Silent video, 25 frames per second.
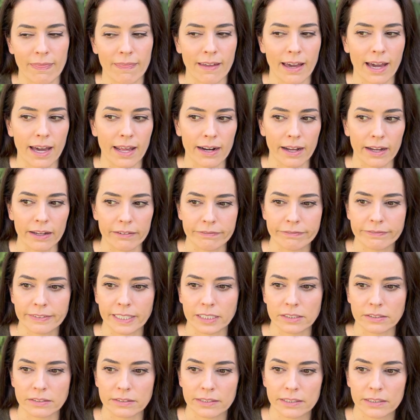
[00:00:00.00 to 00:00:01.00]
that I
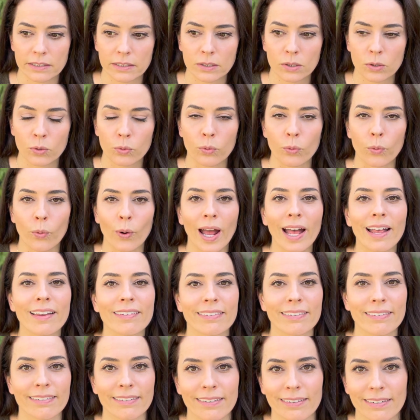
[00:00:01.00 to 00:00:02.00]
felt
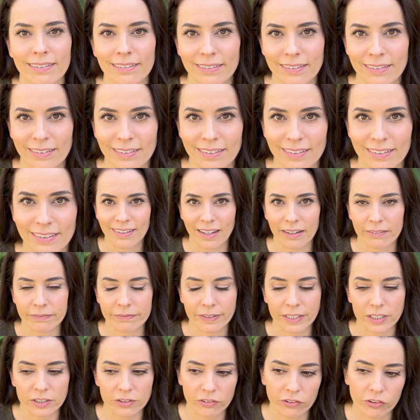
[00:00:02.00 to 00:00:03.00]
rest, I
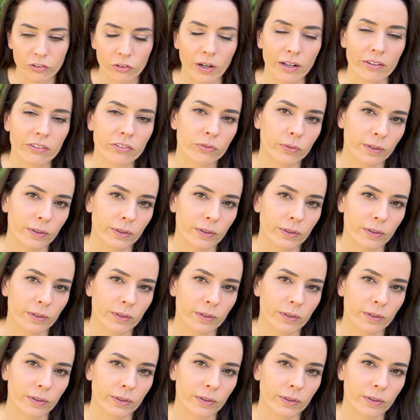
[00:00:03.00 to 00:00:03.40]
felt stress